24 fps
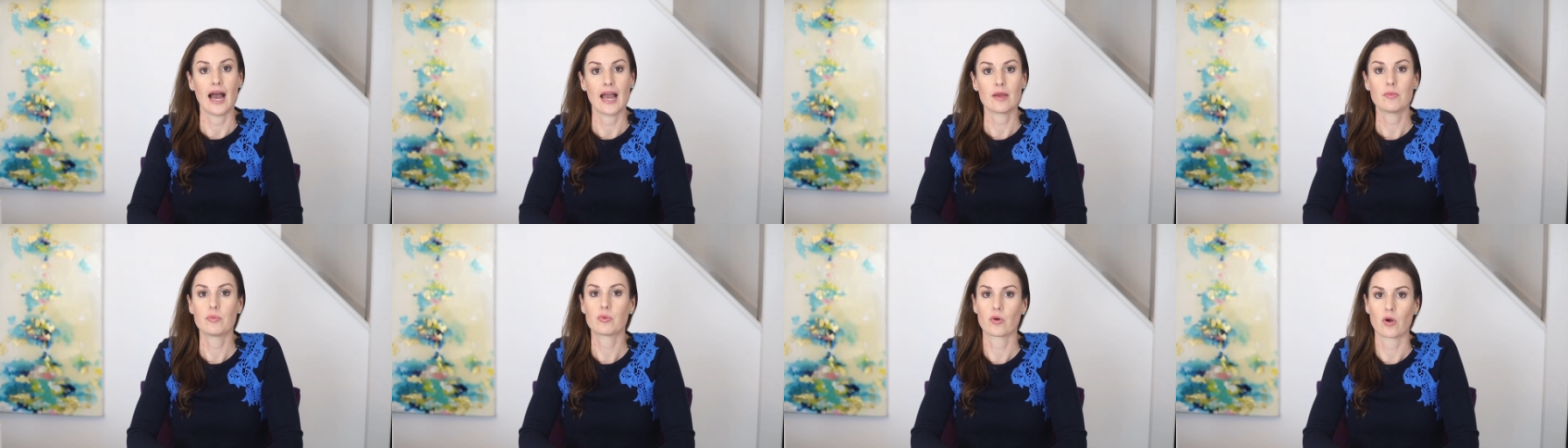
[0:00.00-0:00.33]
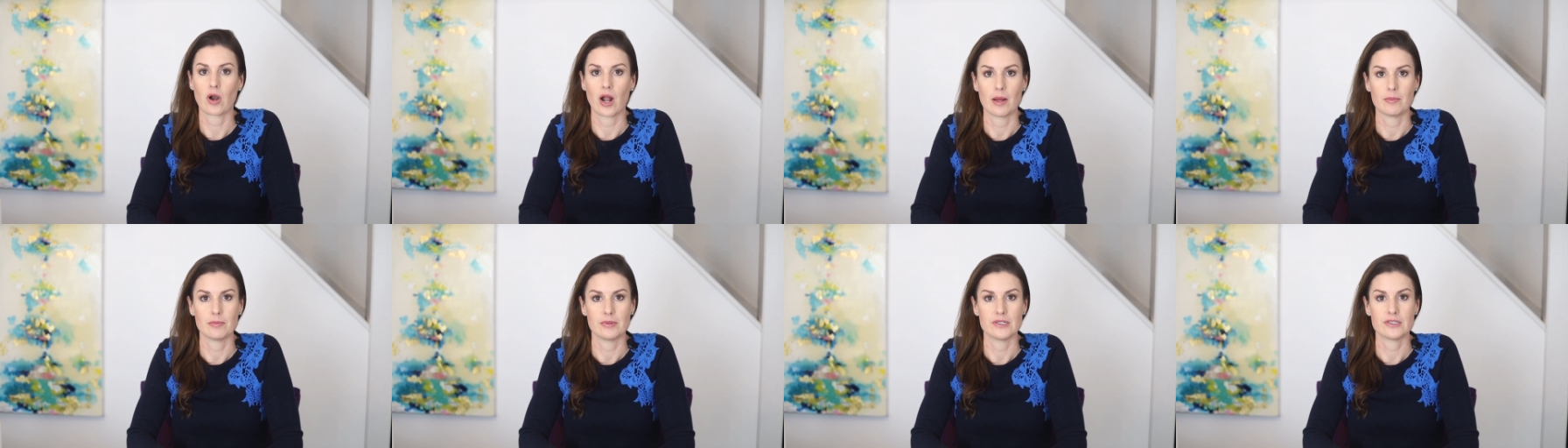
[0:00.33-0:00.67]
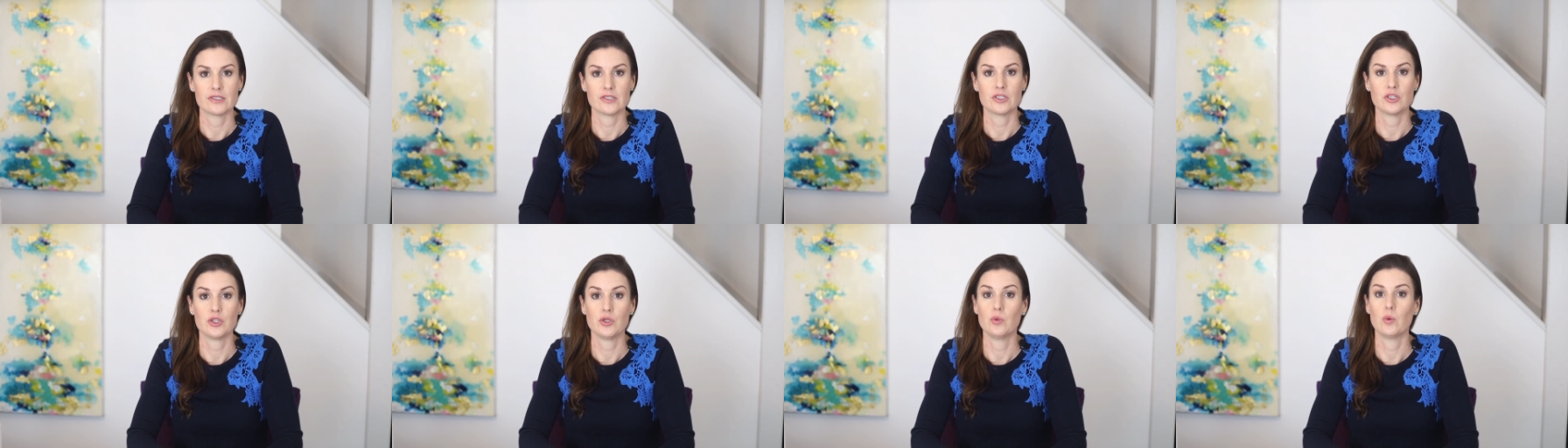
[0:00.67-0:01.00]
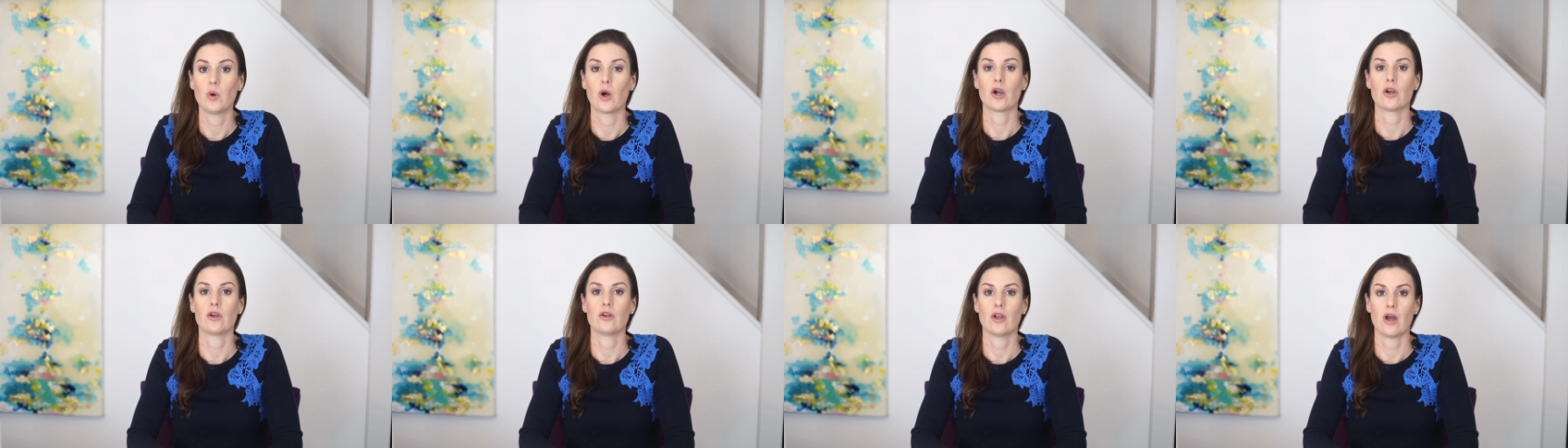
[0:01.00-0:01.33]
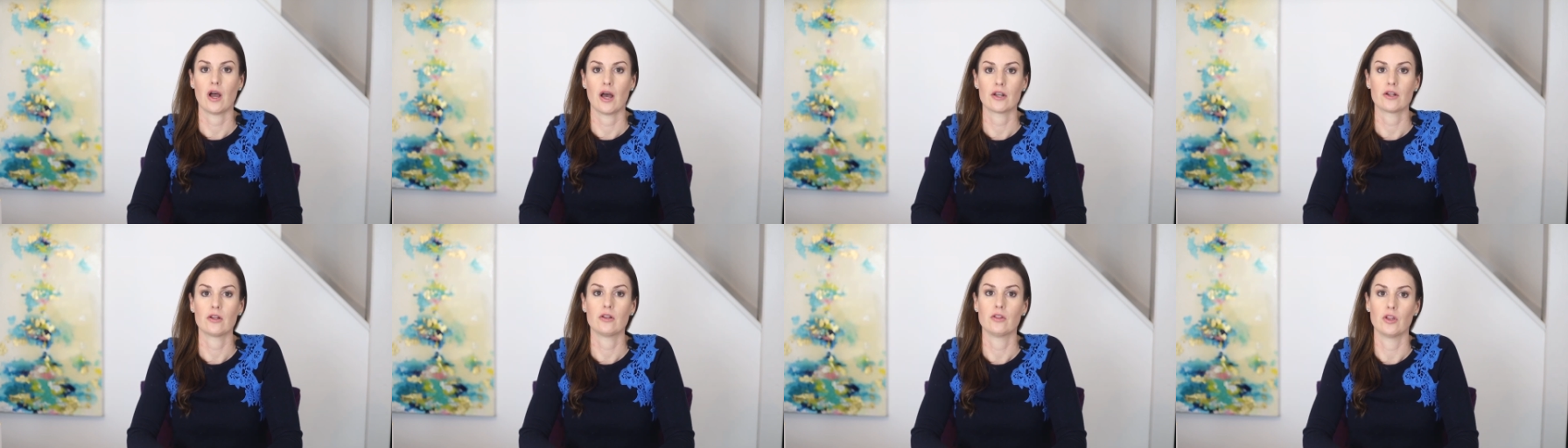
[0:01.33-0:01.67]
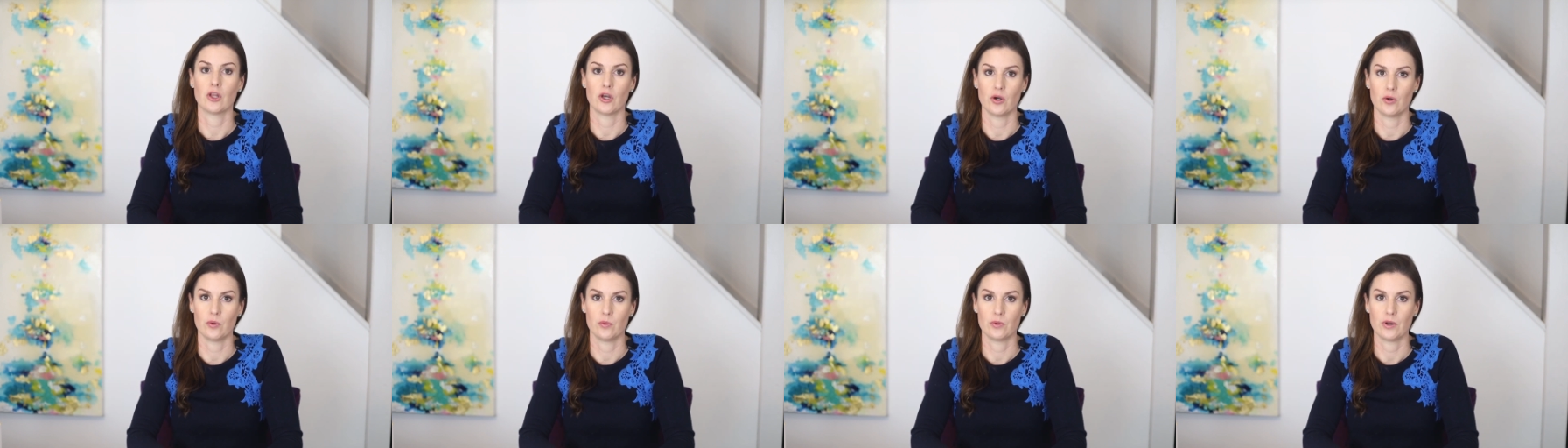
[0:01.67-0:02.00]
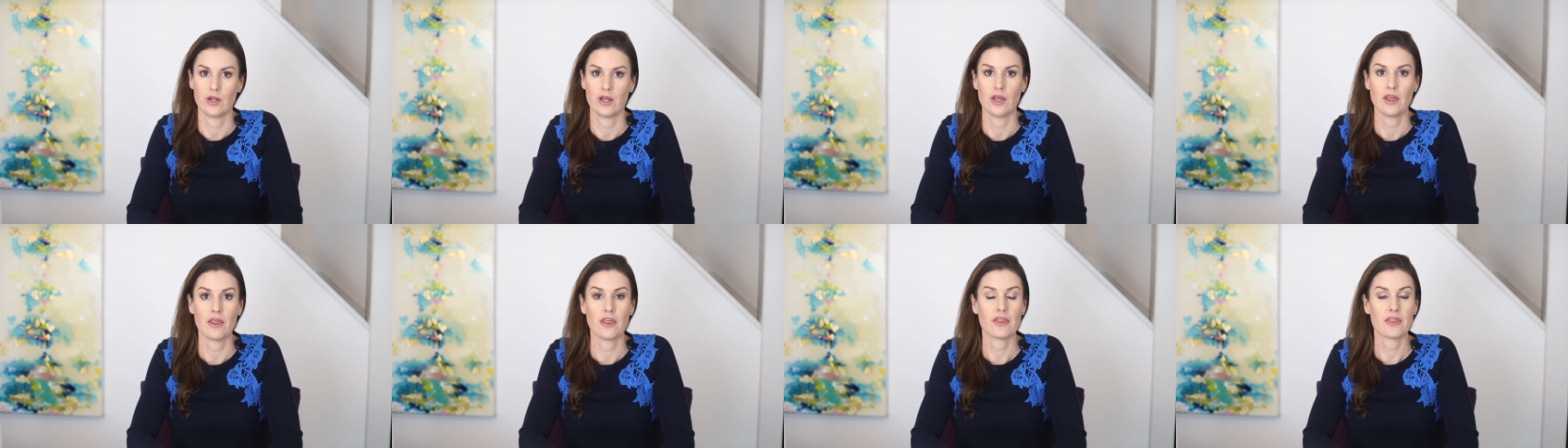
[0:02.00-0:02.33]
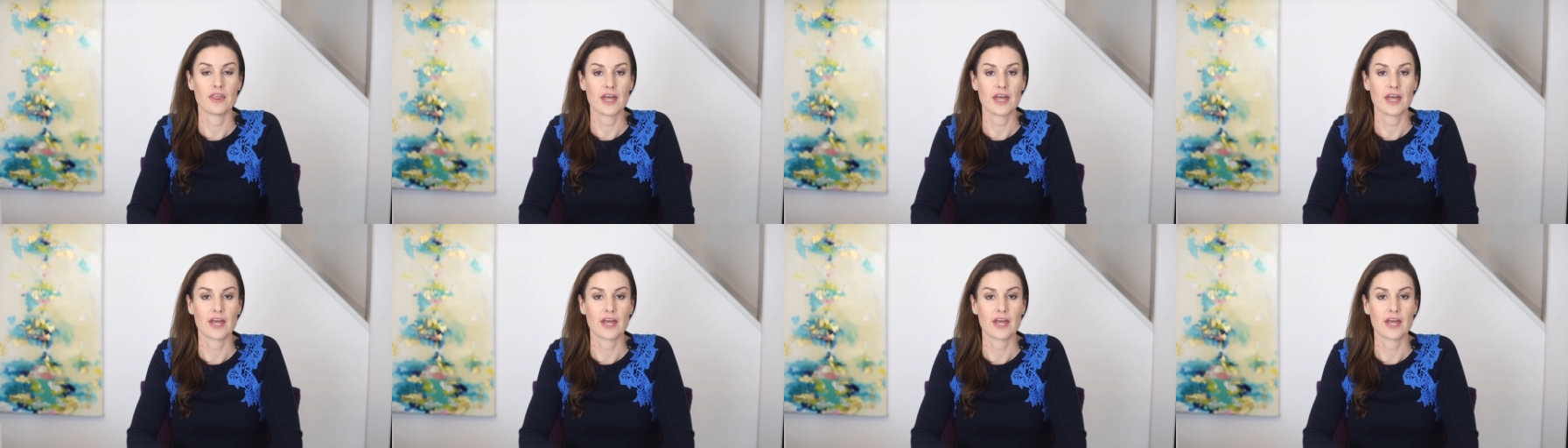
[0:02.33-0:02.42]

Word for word: I promise you are not alone.